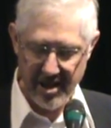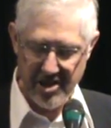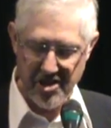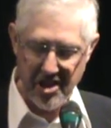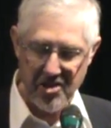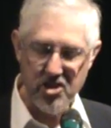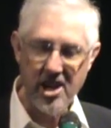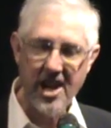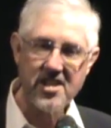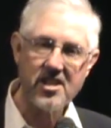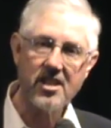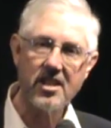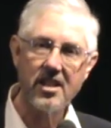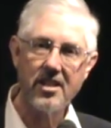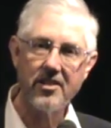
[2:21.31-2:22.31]

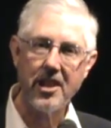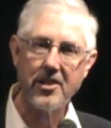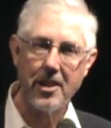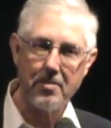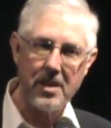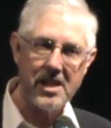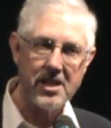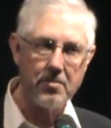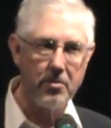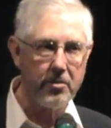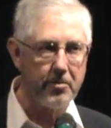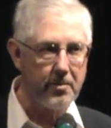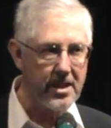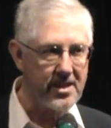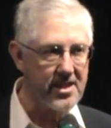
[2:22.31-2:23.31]
suggests that the peace
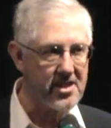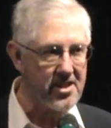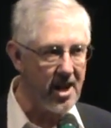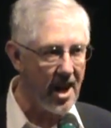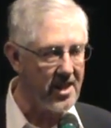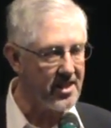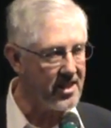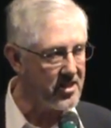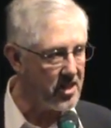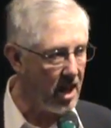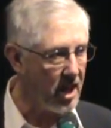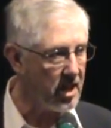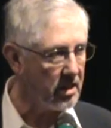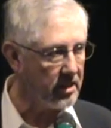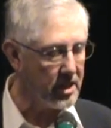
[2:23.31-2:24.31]
movement is not
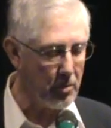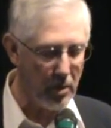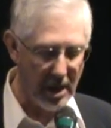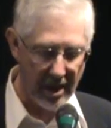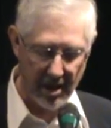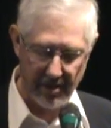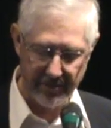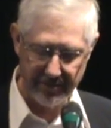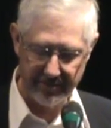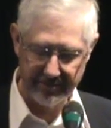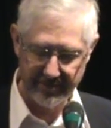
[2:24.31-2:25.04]
entirely well.